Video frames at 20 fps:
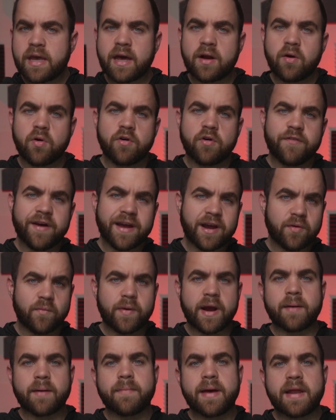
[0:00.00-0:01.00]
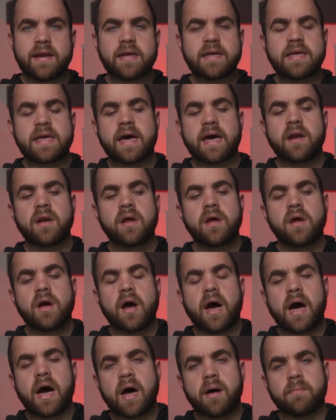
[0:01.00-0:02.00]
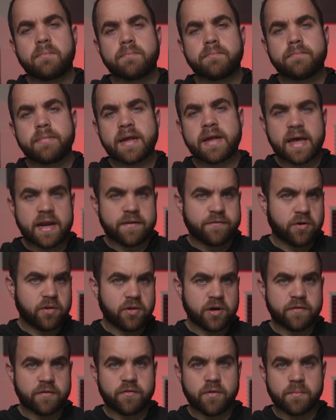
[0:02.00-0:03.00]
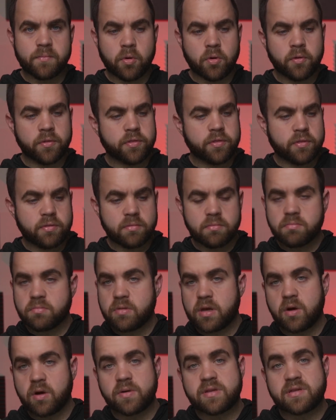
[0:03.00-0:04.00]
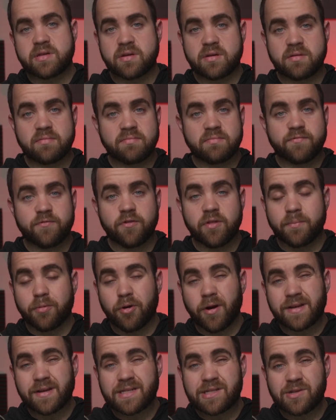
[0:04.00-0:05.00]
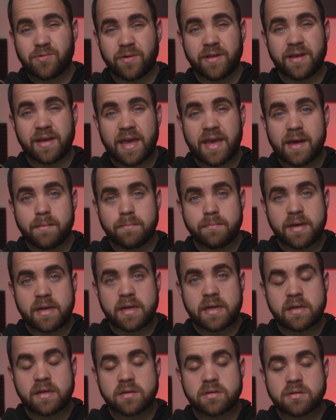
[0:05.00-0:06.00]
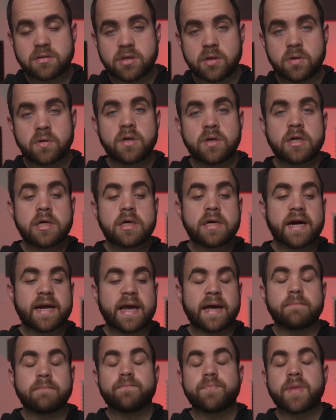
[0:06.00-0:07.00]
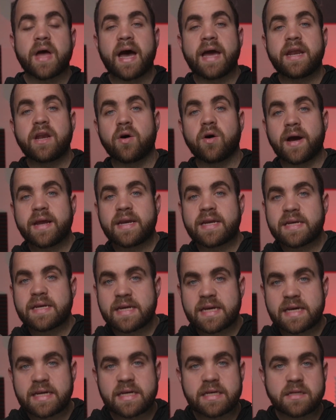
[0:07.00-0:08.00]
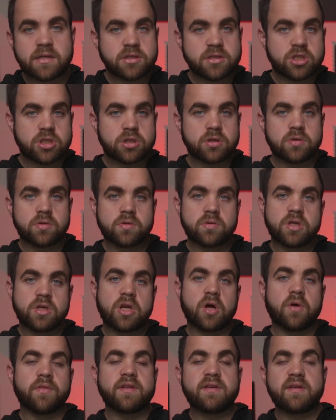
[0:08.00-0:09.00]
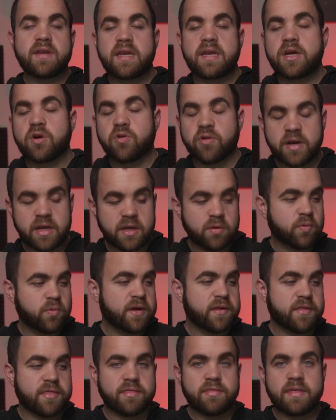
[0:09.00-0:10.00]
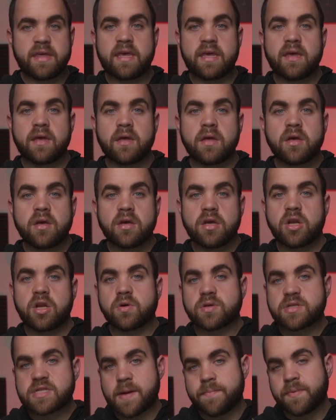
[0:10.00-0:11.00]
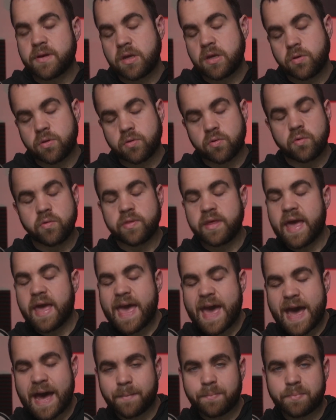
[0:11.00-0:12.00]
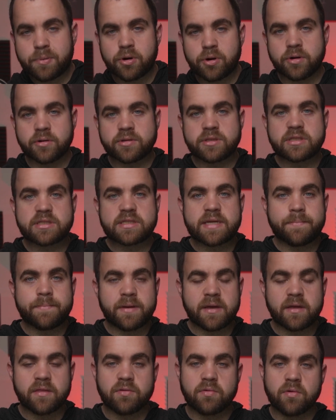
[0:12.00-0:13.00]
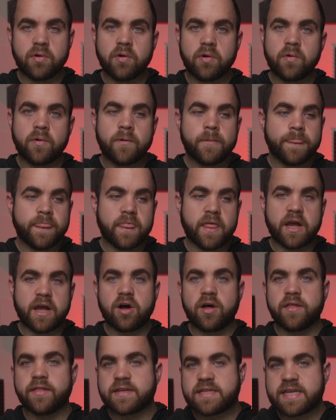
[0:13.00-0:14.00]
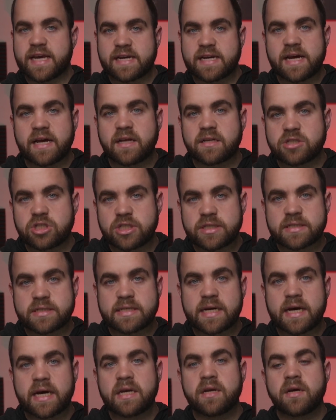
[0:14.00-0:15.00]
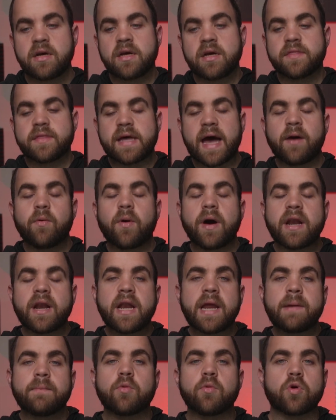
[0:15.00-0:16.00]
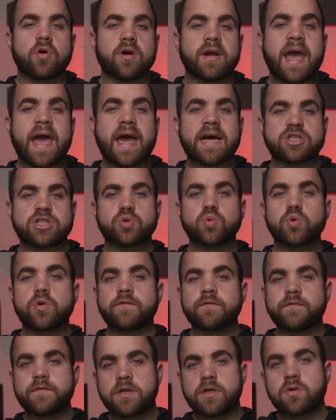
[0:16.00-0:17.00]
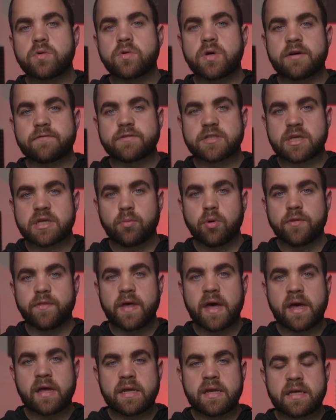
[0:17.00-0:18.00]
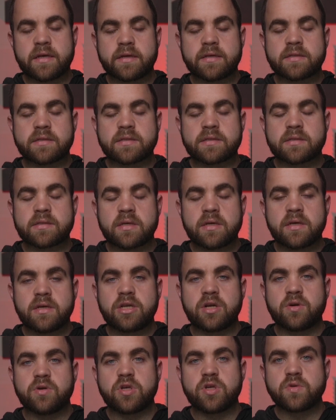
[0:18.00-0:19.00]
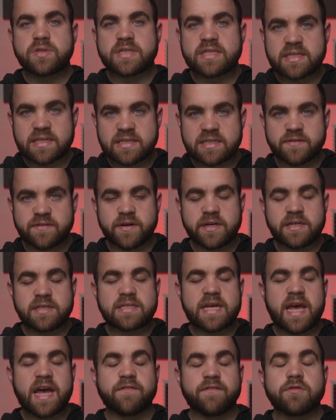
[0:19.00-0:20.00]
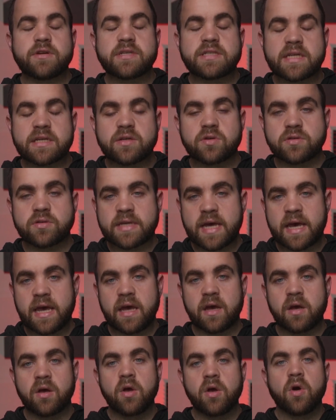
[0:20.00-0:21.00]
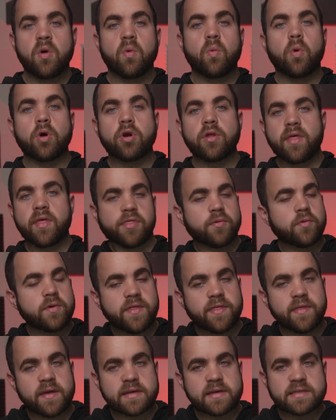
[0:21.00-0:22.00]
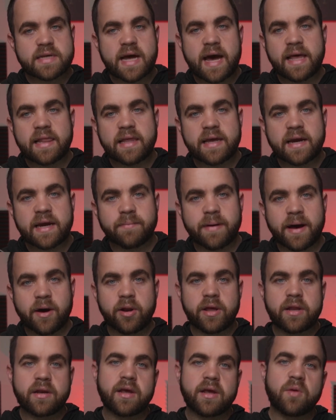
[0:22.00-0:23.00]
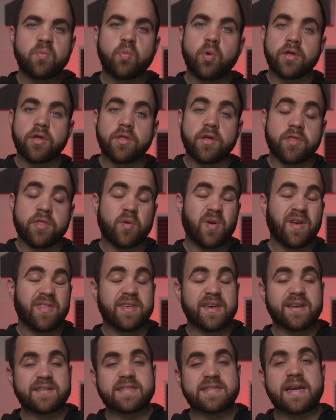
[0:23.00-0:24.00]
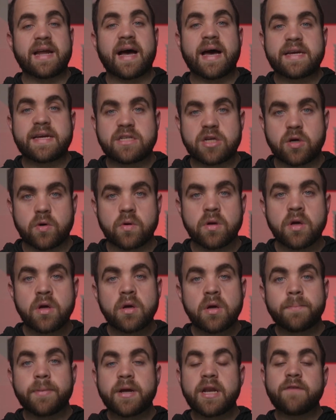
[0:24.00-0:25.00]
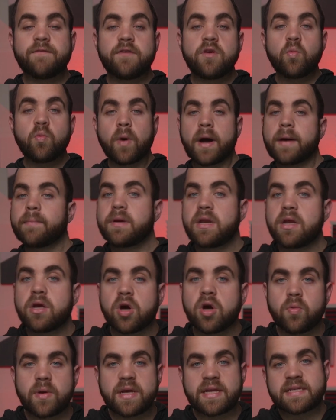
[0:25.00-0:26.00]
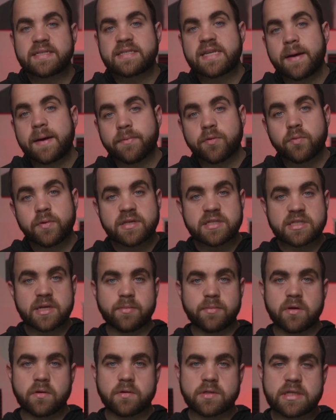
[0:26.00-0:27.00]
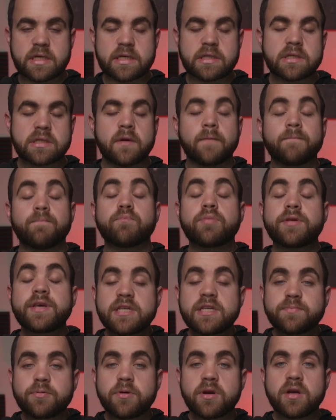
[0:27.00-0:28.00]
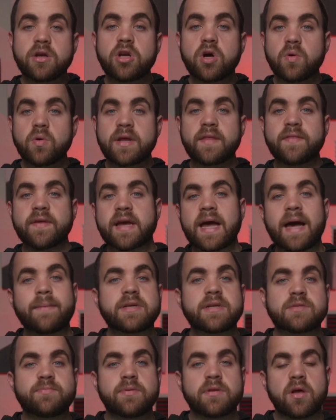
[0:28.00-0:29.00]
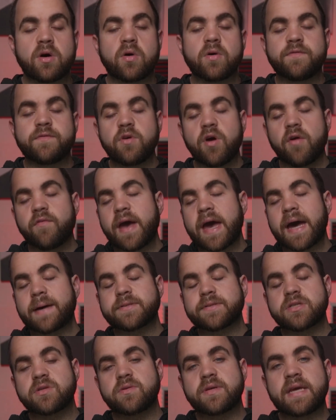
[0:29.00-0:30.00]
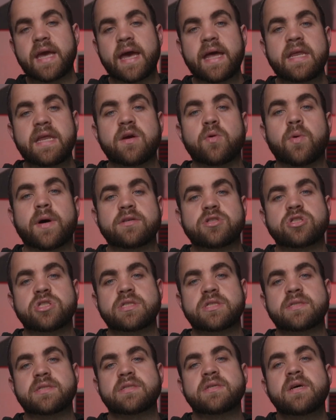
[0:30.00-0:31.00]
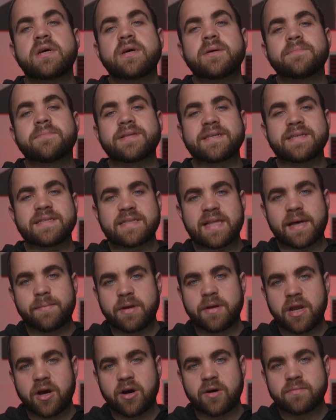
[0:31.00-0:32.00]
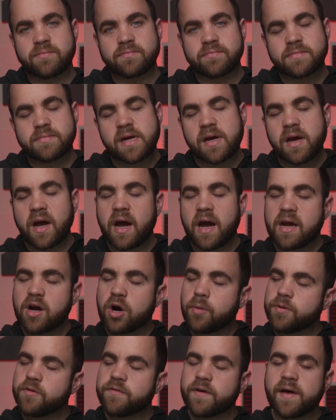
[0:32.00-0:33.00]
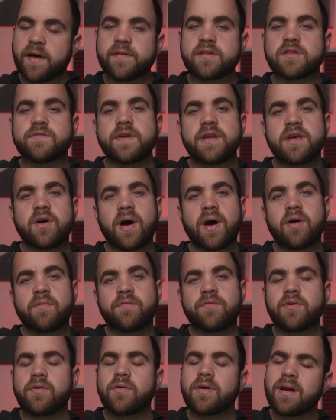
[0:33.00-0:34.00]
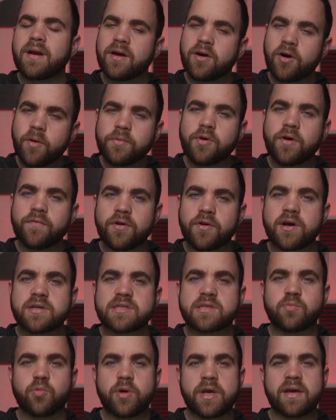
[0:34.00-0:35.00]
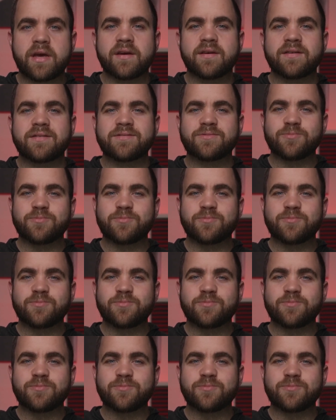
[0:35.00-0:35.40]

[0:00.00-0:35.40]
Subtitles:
I don't know if I can recommend it yet. But again, if you're looking for both, it's for the price, you really can't beat it. So again, I know I didn't get into, the nitty gritty with the, stepping you through the app or stepping through like all the technology inside. I wanted a more casual view of someone that is, uses this device every single day. What are the three things I like about it? And the three things that I don't? But if you want me to go in depth with some of those things, please put a note in the comments below. If you have absolutely any questions, please let me know. I hope you found this video helpful, and I hope you have an awesome week.